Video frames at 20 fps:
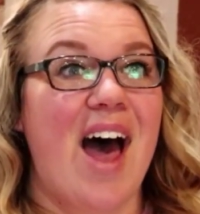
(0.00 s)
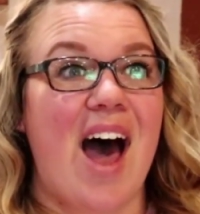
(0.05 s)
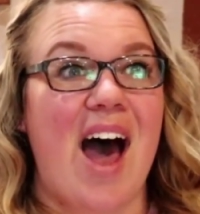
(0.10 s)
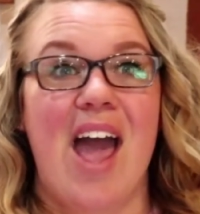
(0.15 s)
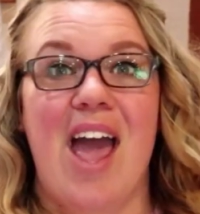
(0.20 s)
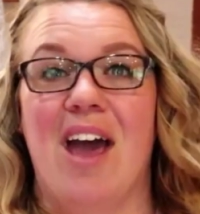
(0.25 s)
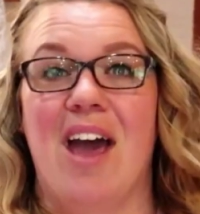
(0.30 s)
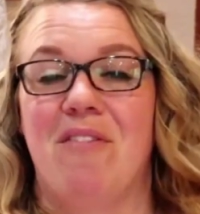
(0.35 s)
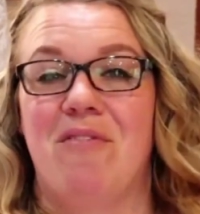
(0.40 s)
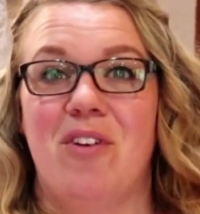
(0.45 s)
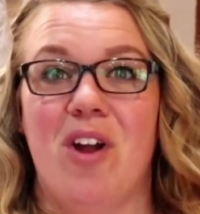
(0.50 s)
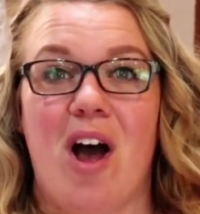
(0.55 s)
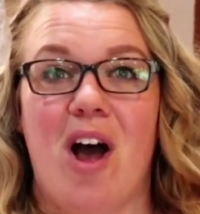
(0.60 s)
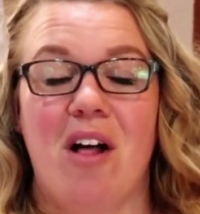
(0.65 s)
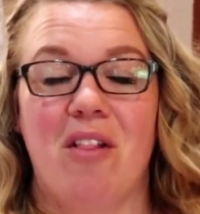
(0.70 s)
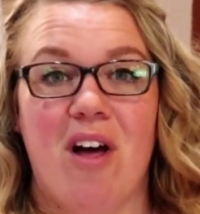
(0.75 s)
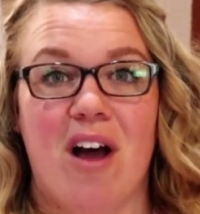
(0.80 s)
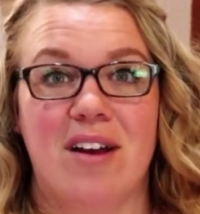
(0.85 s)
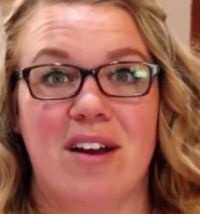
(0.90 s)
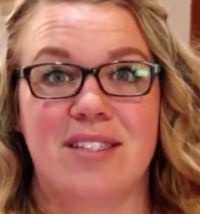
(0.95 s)
I have
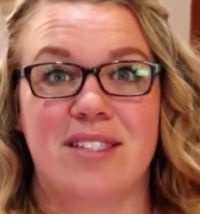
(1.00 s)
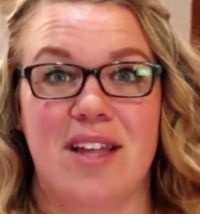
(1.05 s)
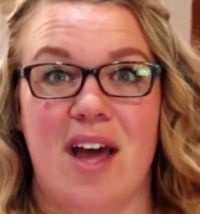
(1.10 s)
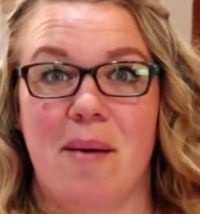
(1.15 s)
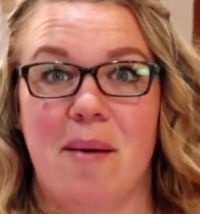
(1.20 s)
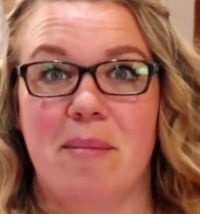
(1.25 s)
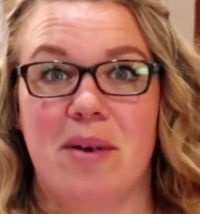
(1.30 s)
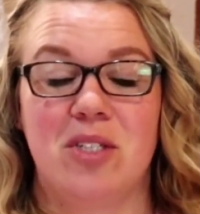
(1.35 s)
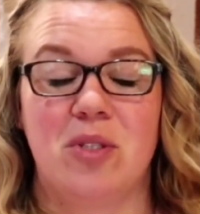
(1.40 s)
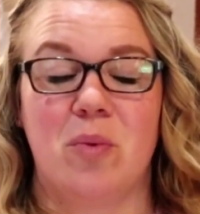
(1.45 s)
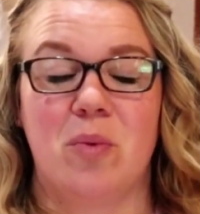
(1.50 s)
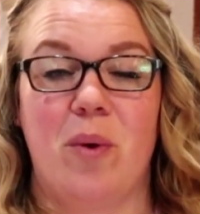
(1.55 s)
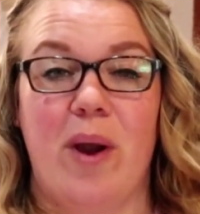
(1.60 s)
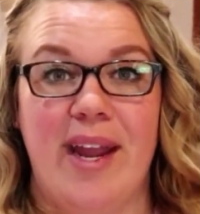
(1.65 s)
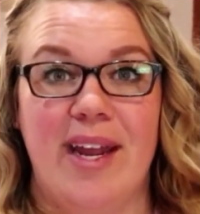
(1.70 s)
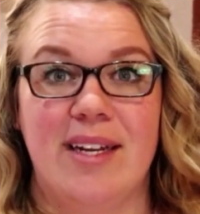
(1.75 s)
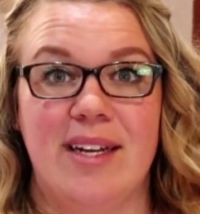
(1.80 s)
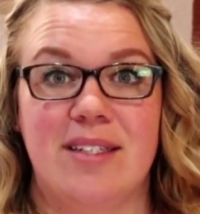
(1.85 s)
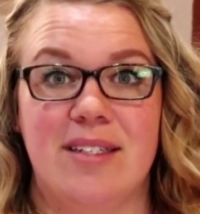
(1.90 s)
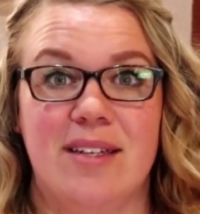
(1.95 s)
not lost that much
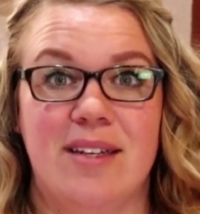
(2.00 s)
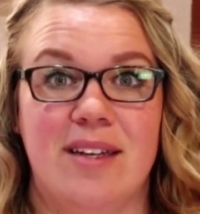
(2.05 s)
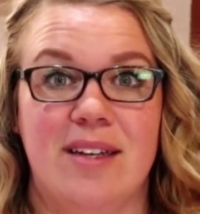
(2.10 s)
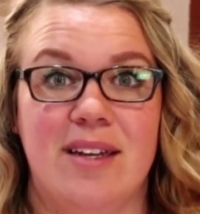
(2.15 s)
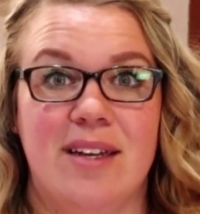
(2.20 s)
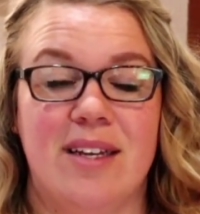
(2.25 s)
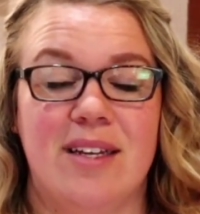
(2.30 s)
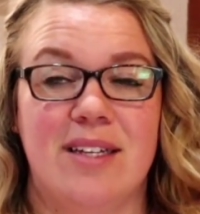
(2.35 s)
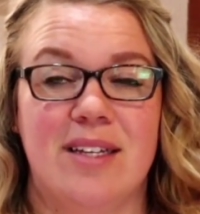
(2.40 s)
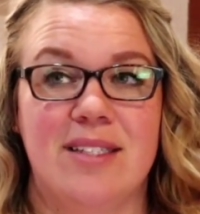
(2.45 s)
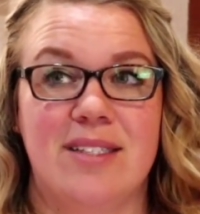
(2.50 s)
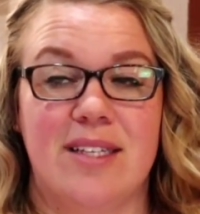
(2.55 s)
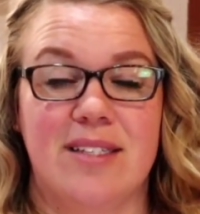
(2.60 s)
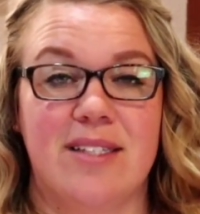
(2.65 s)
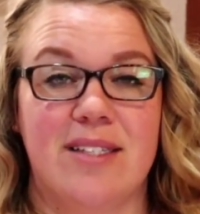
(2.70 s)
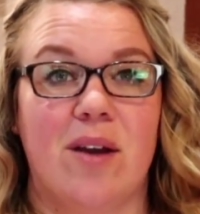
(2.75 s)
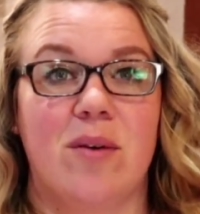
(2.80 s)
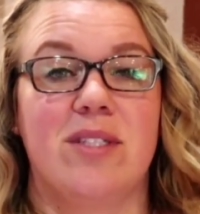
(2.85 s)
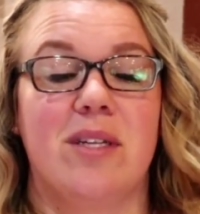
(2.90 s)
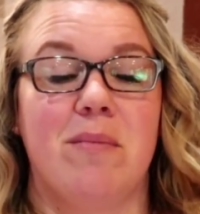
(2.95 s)
weight
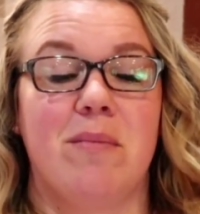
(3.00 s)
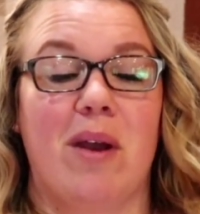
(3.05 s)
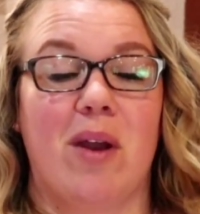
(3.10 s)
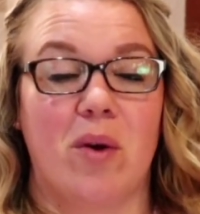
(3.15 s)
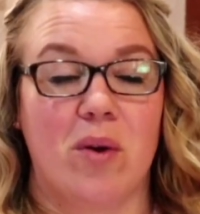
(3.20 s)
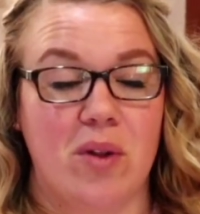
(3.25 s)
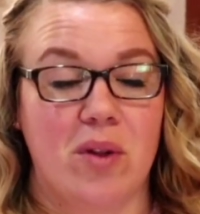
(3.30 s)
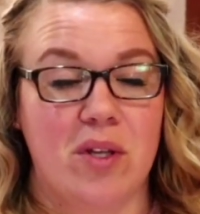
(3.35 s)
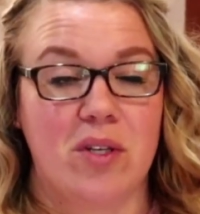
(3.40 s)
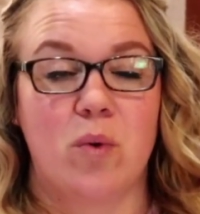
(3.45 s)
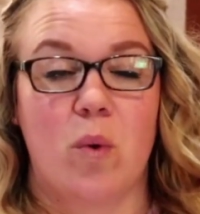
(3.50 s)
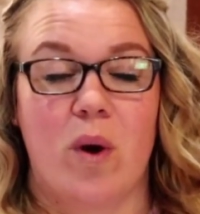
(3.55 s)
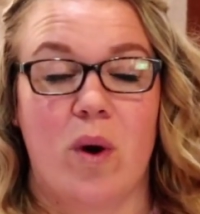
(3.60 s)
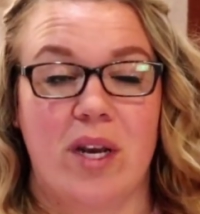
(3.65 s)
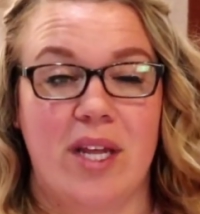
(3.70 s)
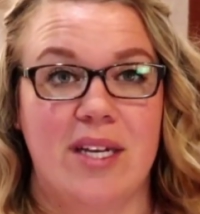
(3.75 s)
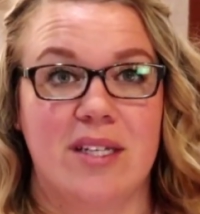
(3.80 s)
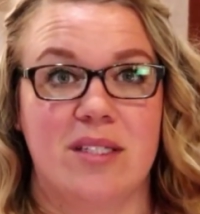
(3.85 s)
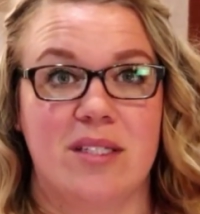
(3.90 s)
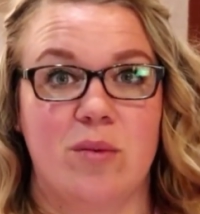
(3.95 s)
since I was in my early
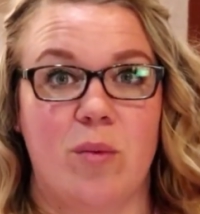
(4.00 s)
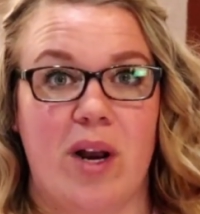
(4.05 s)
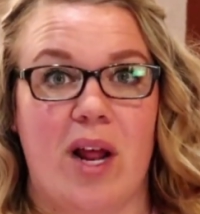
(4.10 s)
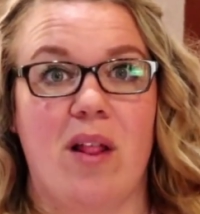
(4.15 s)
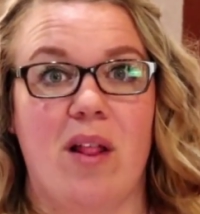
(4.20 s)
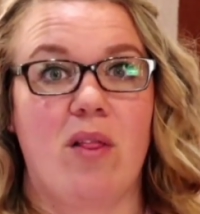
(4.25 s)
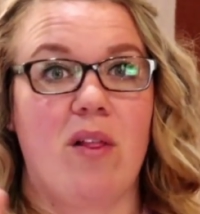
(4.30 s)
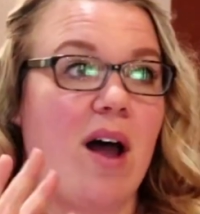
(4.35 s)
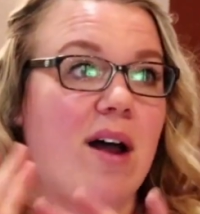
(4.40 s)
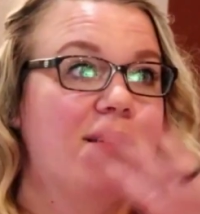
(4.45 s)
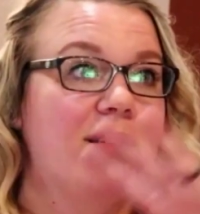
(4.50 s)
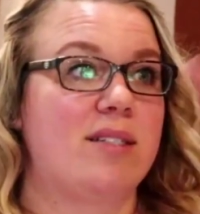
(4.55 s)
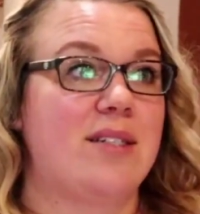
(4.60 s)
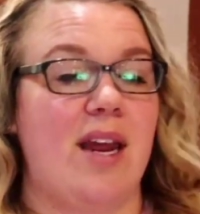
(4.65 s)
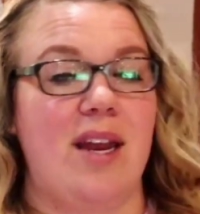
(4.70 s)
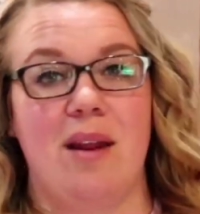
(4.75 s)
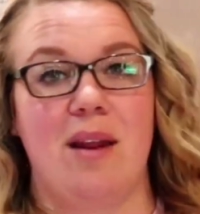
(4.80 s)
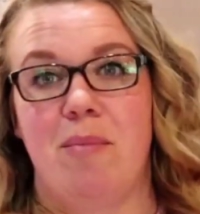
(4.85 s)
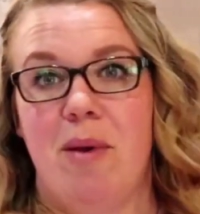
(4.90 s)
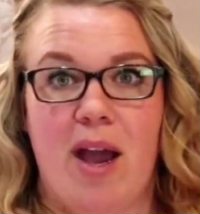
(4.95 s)
20s, when I lost
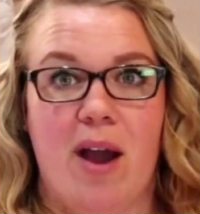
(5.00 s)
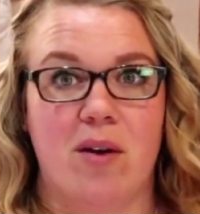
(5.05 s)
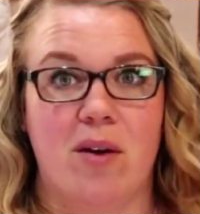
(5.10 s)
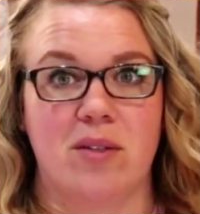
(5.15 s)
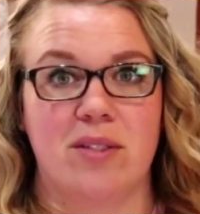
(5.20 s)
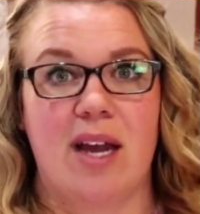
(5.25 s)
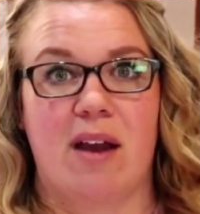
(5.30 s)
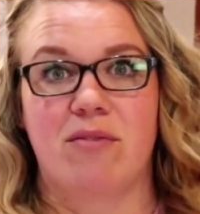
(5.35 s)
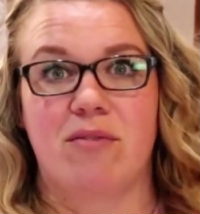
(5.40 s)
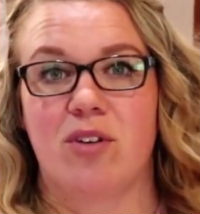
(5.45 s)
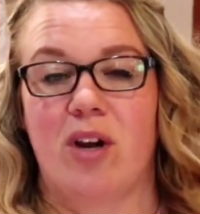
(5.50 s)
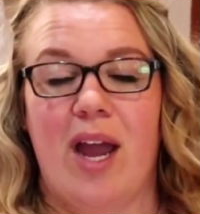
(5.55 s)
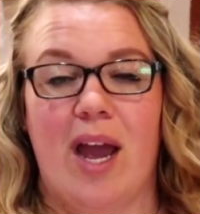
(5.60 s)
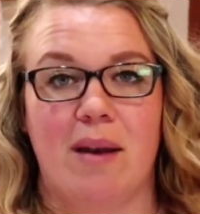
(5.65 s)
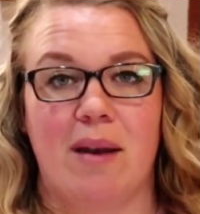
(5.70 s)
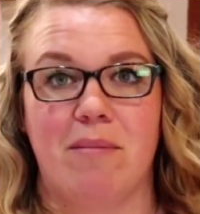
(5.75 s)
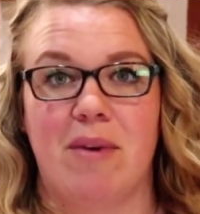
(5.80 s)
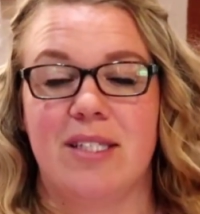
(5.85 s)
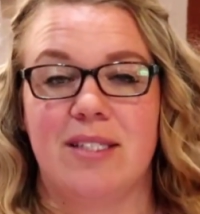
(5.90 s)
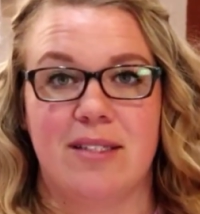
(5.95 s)
80 pounds after I
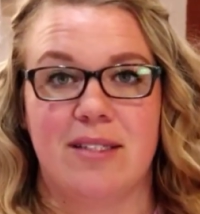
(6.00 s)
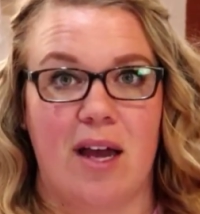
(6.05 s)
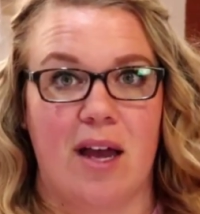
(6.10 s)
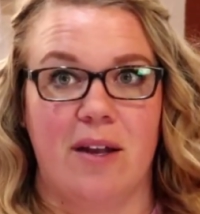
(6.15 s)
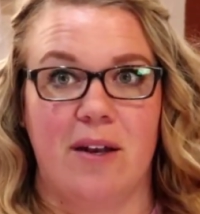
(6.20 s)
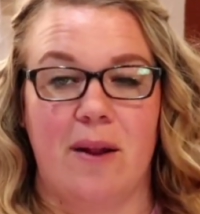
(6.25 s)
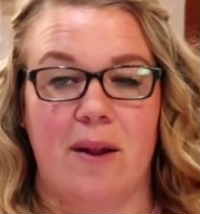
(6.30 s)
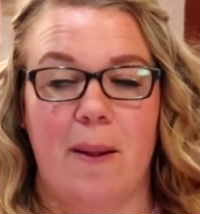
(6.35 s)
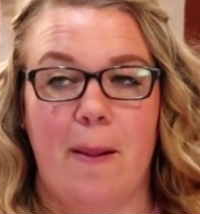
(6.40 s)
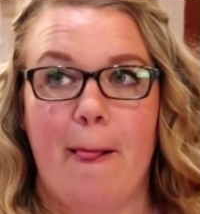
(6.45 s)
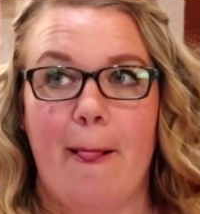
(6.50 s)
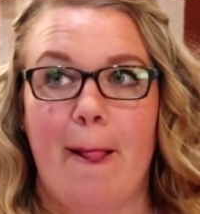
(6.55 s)
had my son.